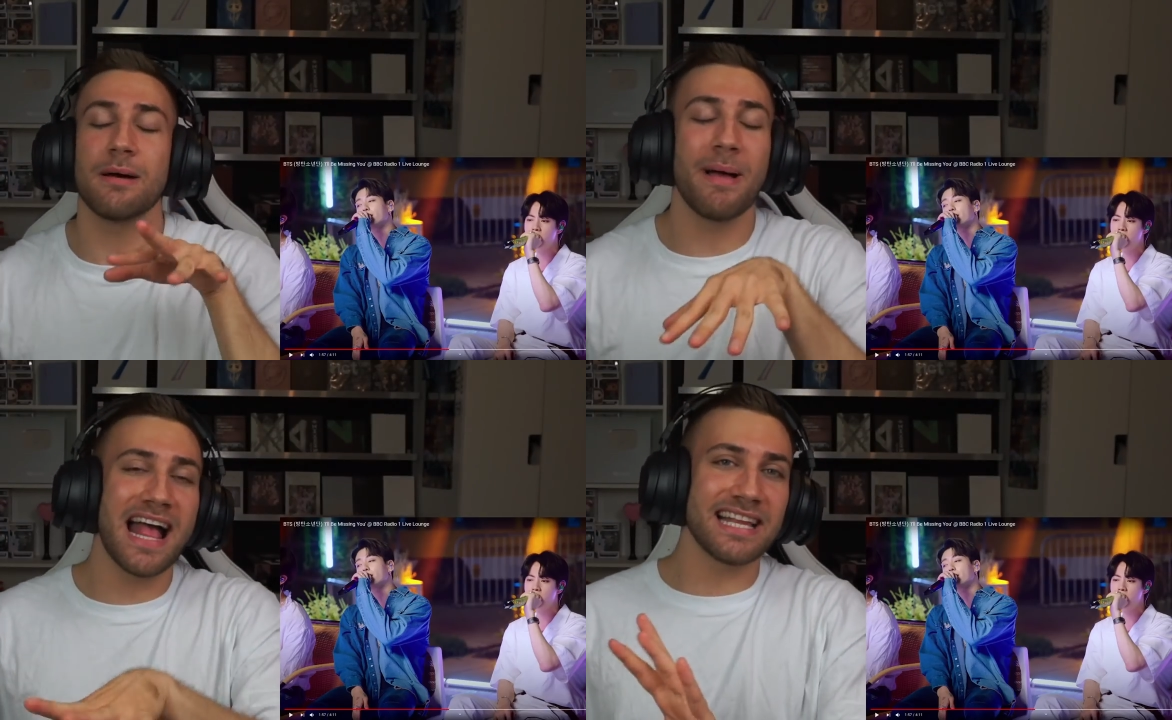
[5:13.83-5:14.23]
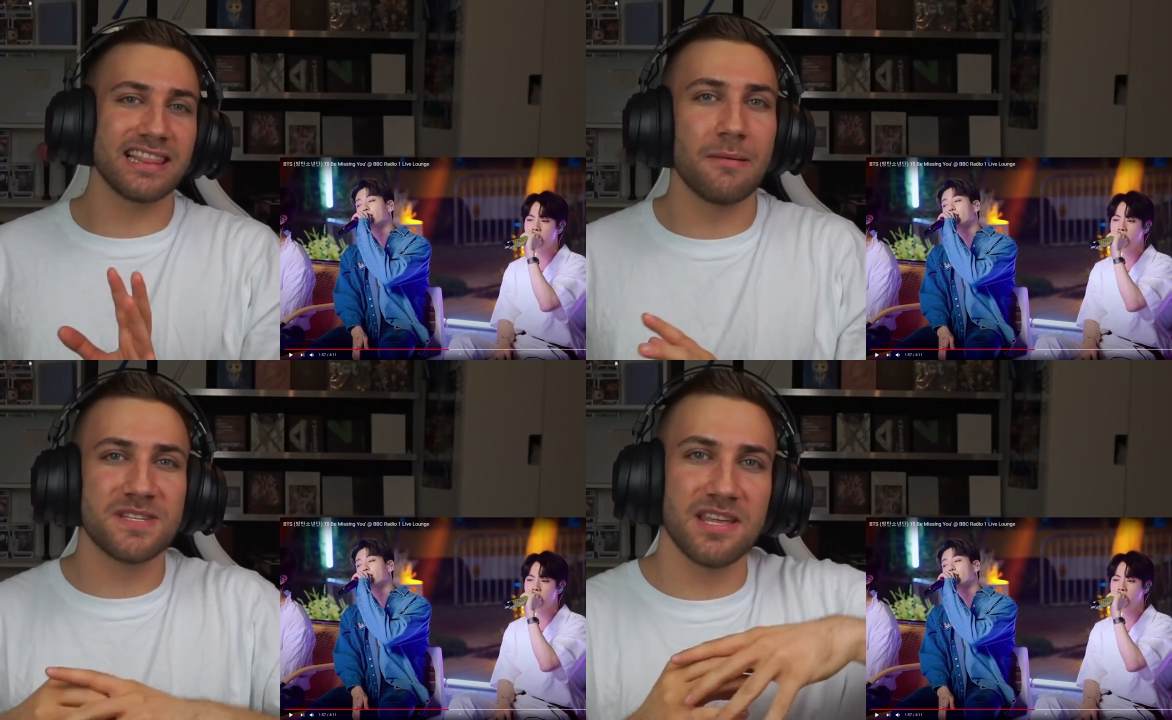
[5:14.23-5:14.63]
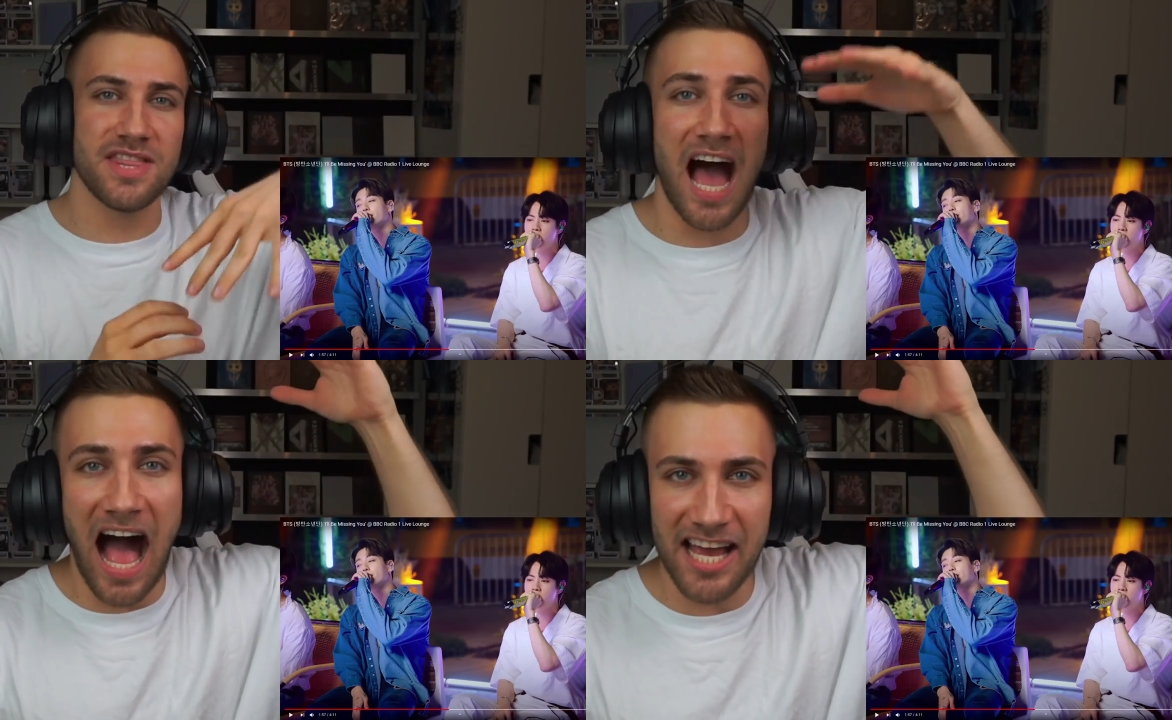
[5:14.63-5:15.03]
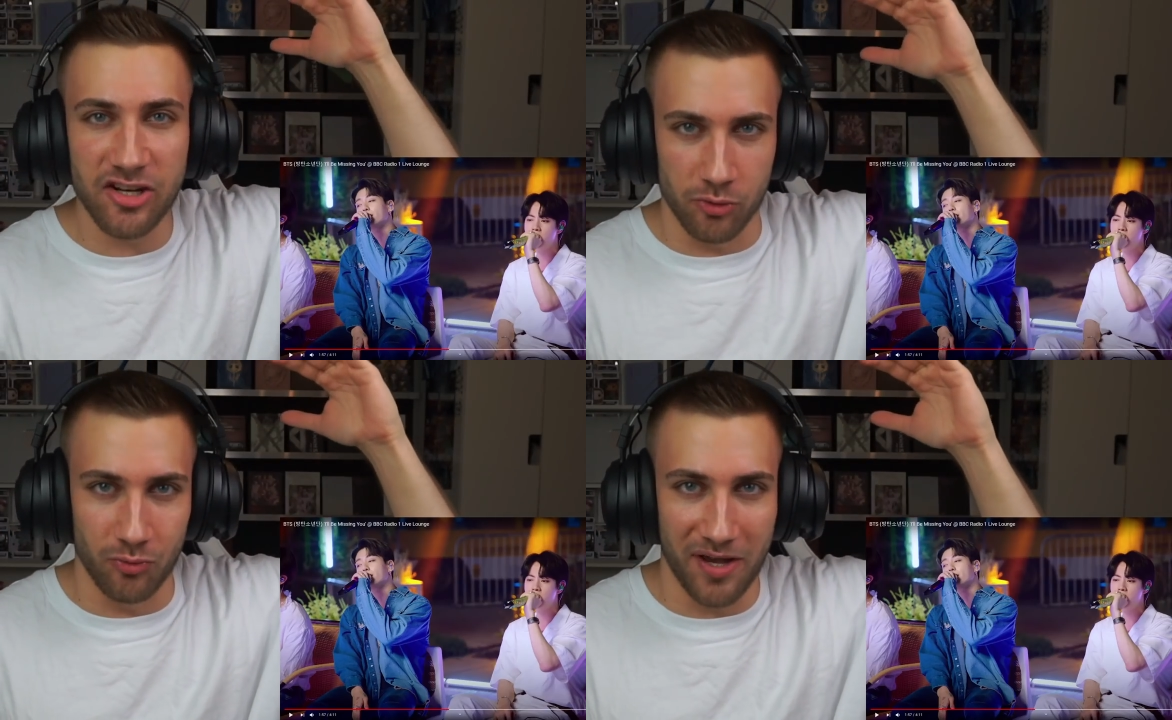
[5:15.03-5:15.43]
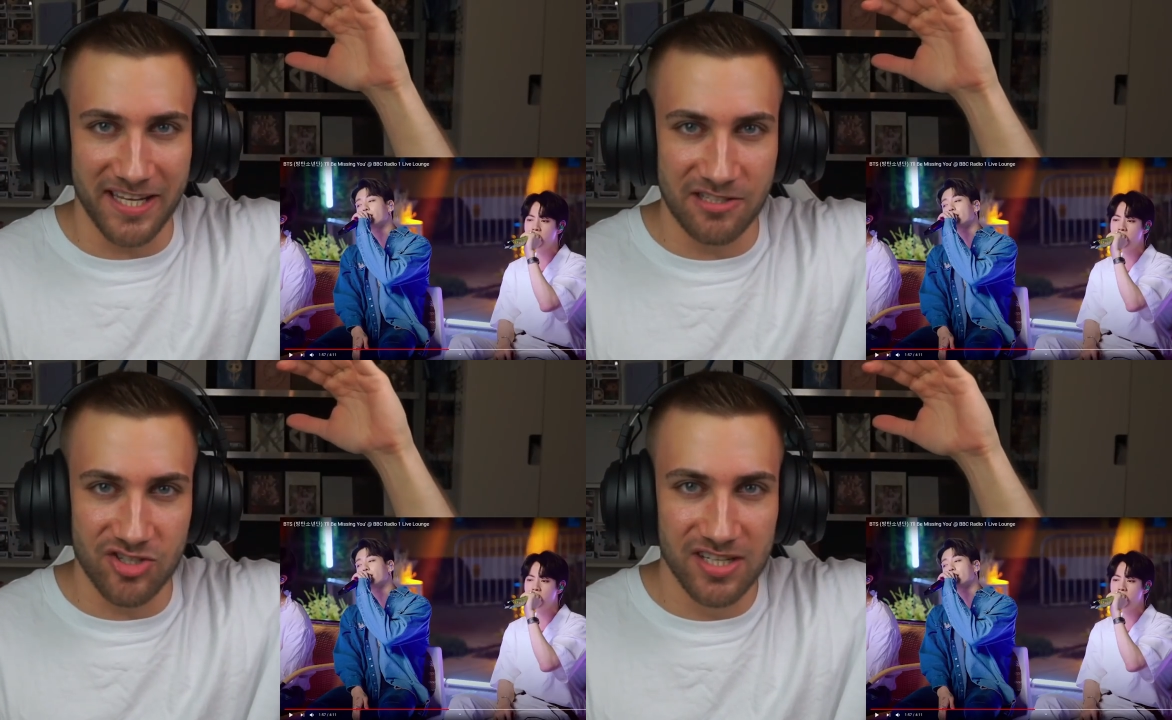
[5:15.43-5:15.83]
Speaker 1: ad-libs in the high note range.